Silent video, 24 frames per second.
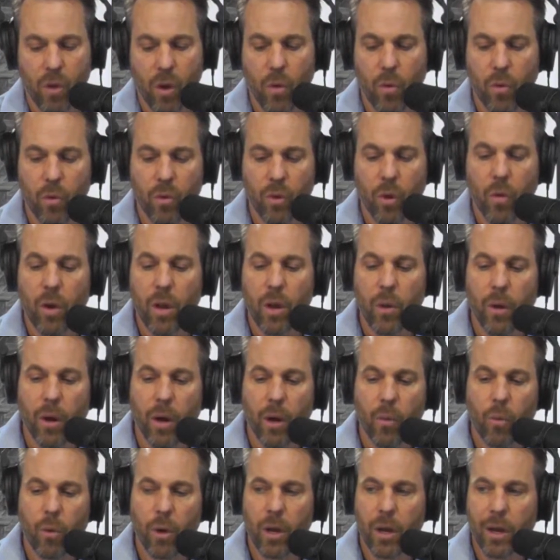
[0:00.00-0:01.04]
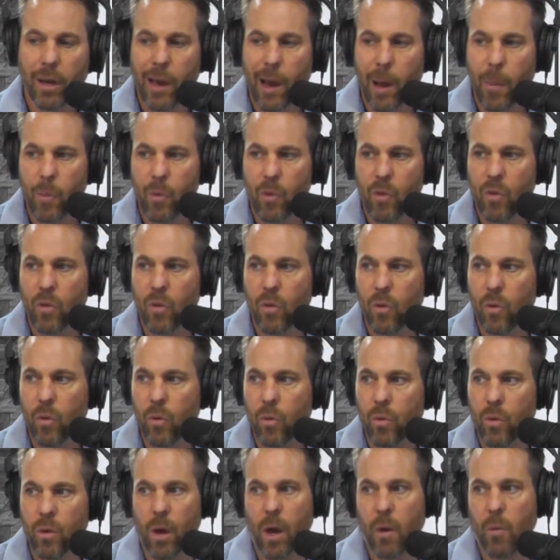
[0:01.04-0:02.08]
so anyway, when it comes
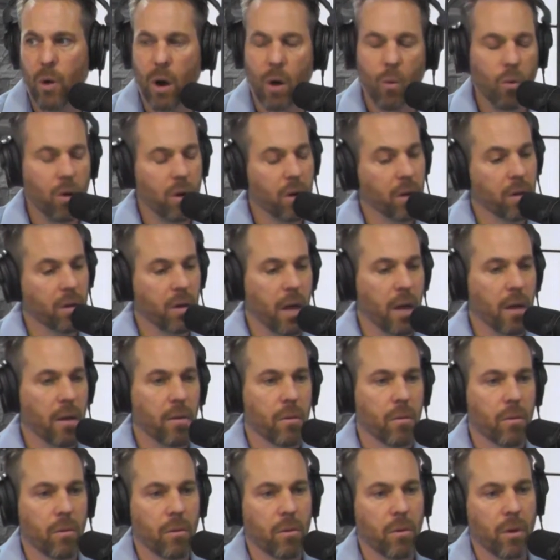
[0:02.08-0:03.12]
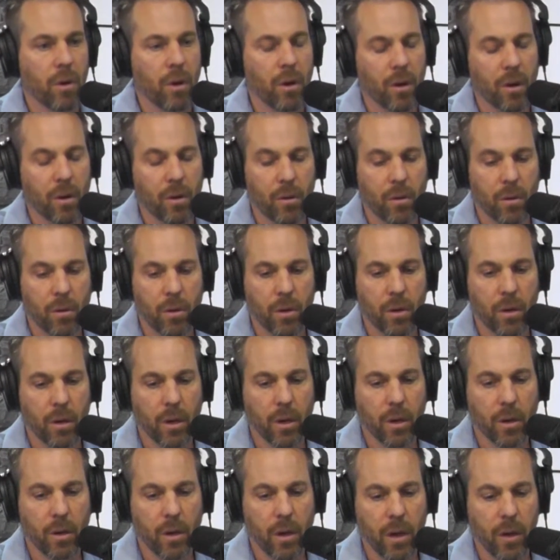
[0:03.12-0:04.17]
to, I want to
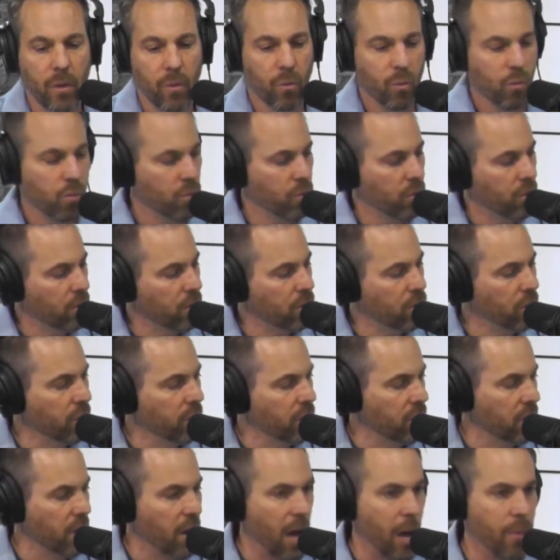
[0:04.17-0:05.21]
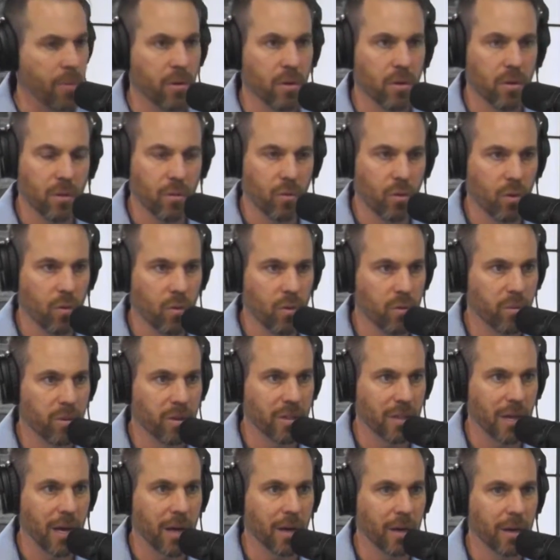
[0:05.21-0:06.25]
kind of do a synopsis of what we've
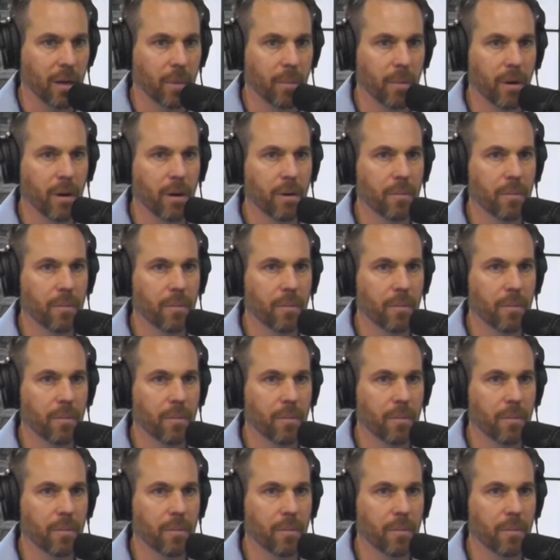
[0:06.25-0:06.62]
been talking about.